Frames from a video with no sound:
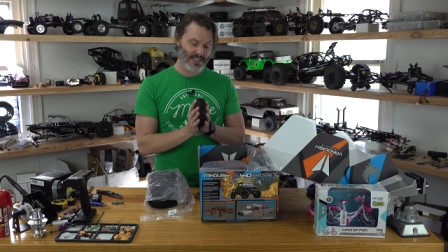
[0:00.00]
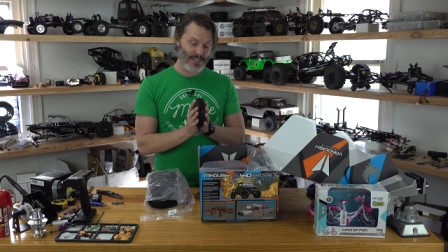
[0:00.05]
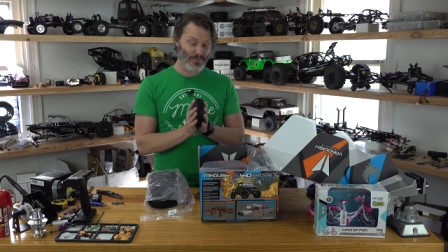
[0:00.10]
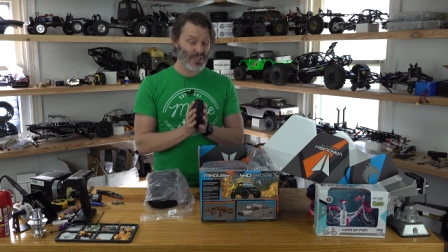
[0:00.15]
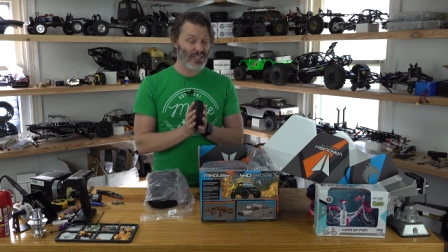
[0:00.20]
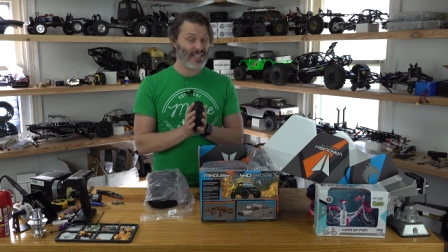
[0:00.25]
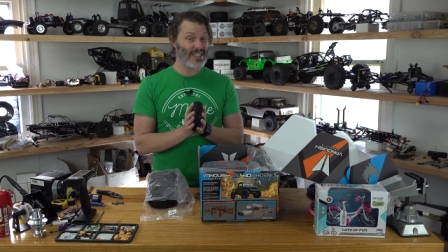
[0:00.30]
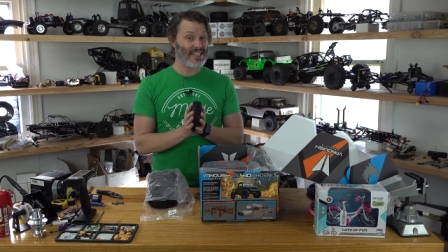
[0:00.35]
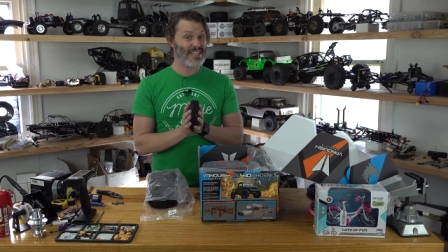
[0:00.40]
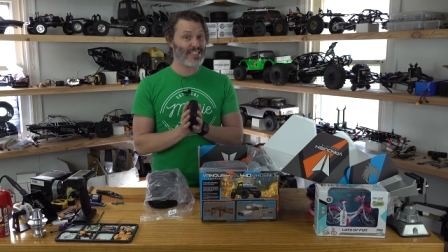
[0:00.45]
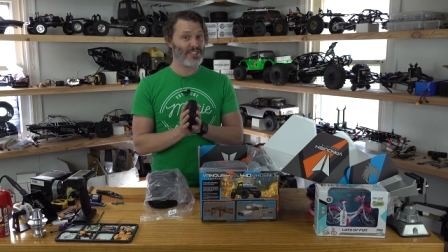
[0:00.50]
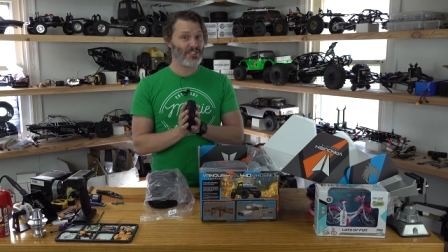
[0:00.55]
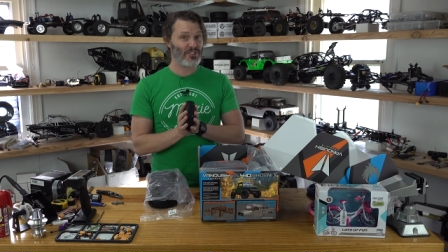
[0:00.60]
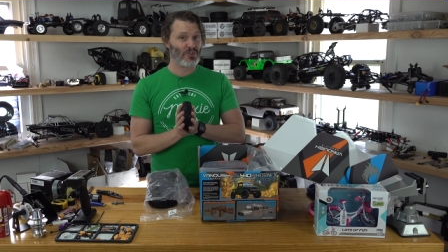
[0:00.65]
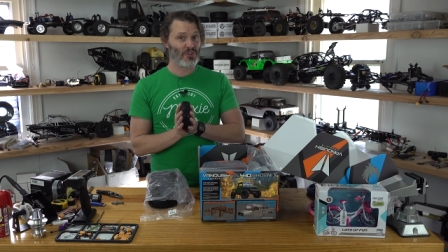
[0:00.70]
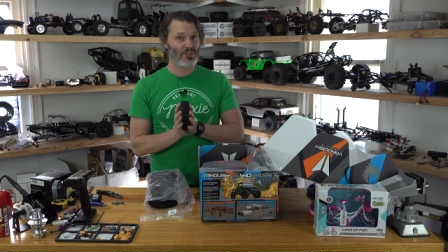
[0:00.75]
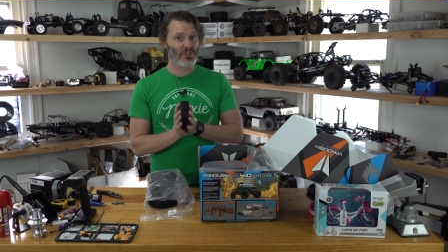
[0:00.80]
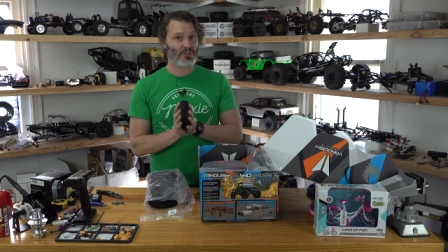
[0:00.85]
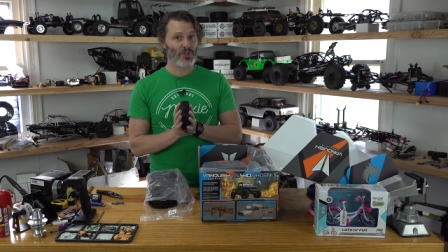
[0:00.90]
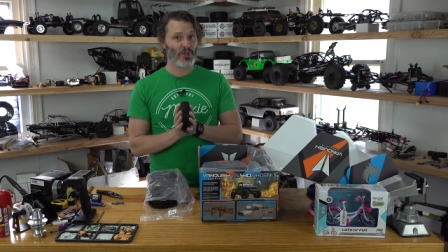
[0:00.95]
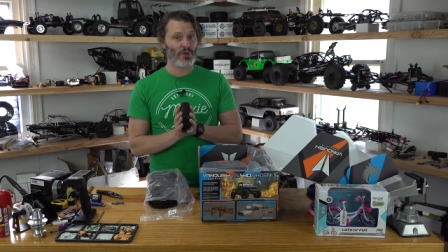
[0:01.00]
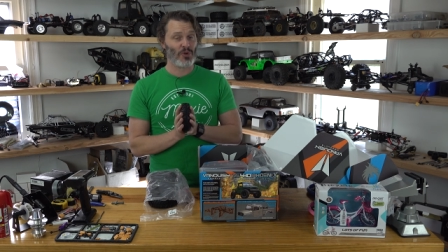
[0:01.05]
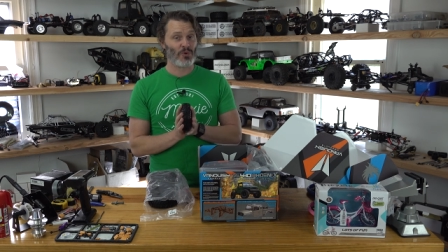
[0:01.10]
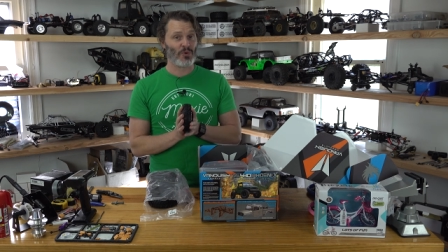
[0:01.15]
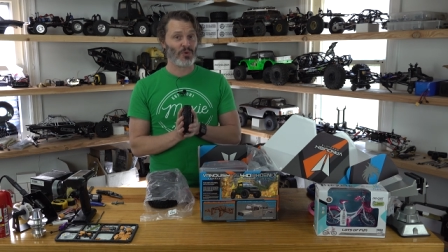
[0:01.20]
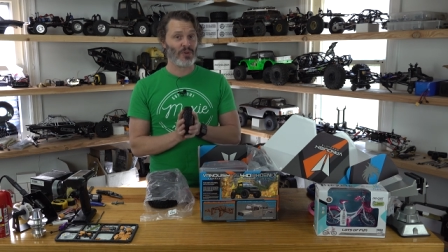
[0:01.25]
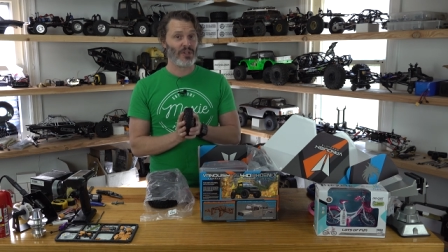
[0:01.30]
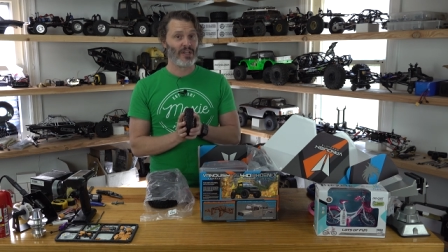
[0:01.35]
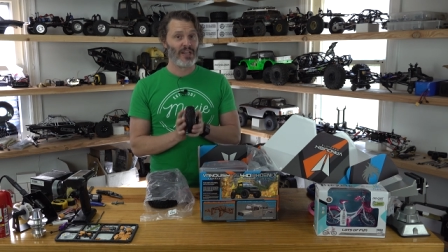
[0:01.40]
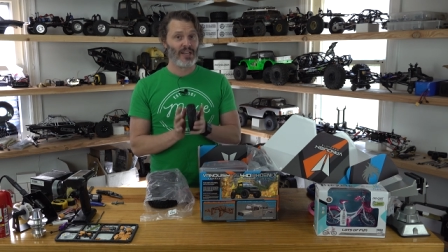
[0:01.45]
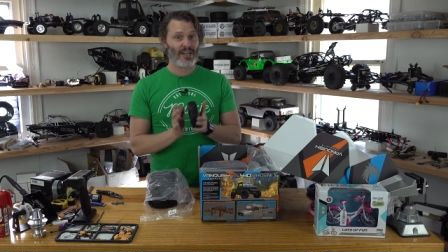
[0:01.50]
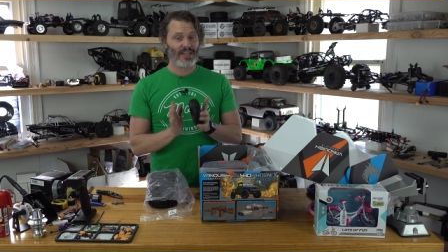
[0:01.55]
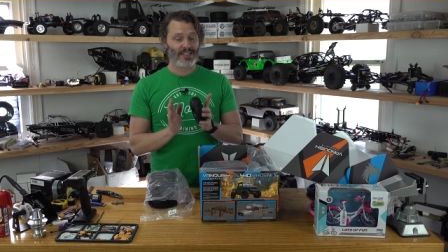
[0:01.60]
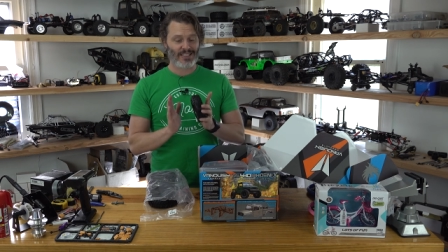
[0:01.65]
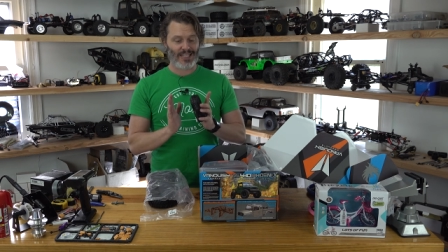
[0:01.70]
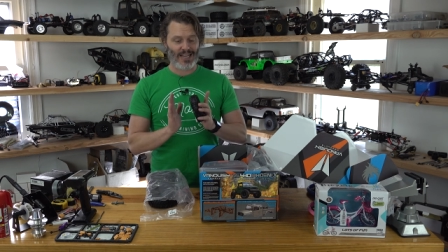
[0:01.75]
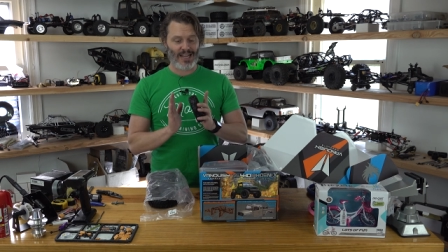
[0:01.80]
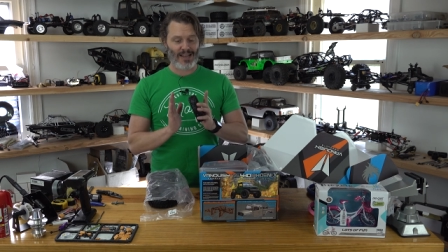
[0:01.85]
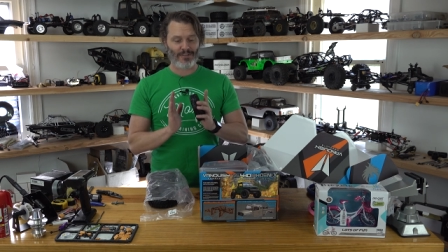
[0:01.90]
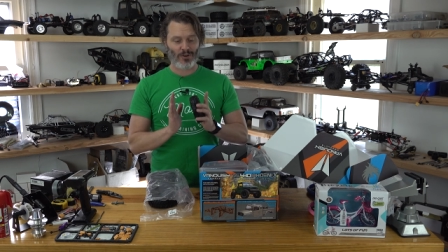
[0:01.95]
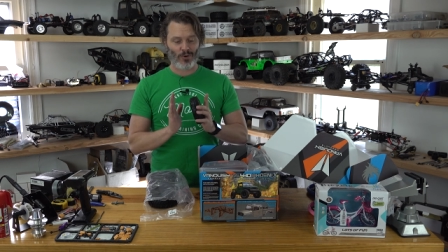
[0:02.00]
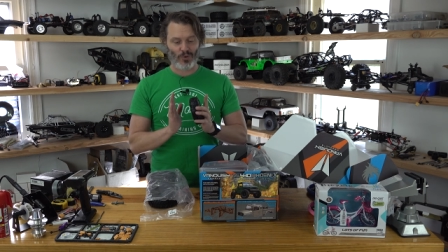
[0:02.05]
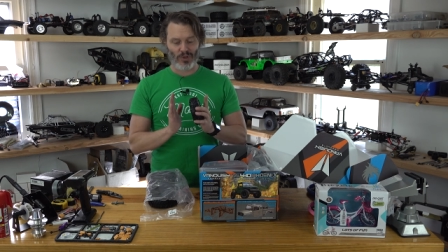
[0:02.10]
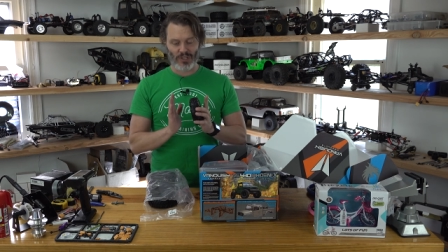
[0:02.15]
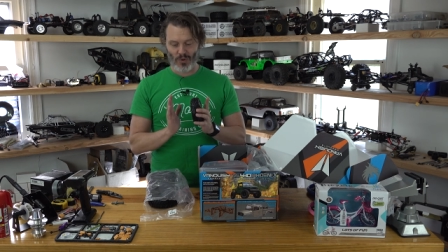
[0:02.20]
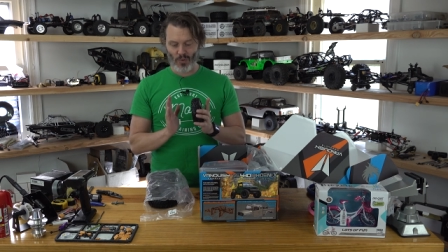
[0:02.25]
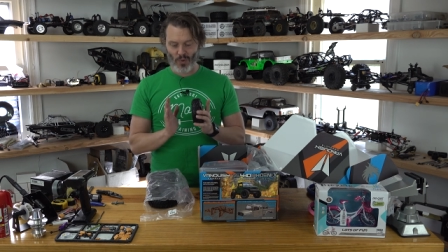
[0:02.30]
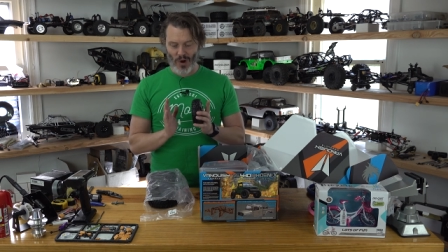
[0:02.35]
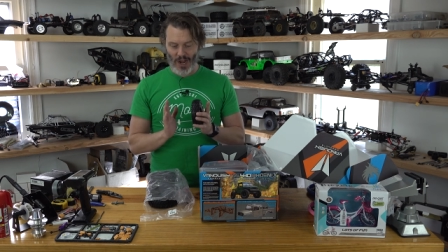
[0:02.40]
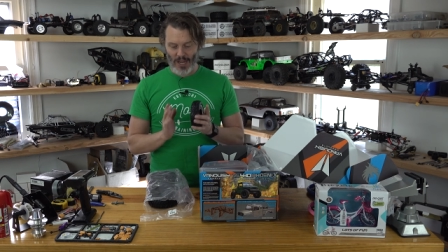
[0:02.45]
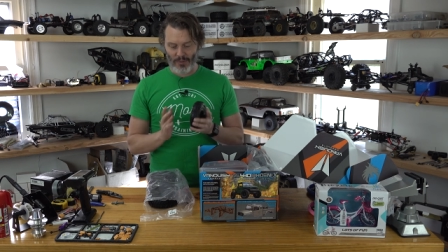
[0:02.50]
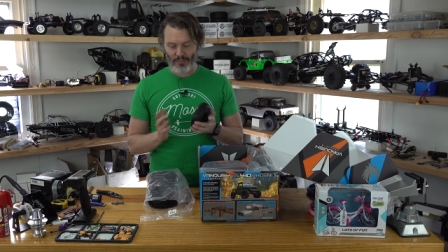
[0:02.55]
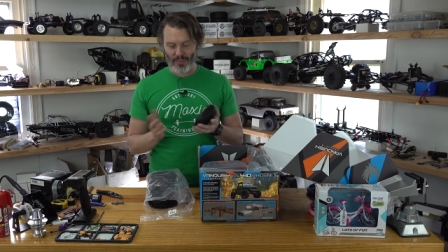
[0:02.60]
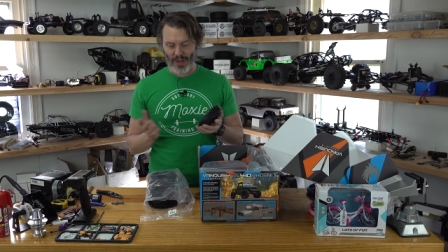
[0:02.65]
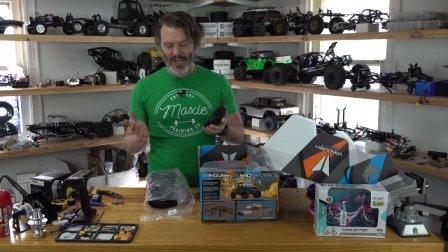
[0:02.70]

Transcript: typically easier to tune instead of having a really wide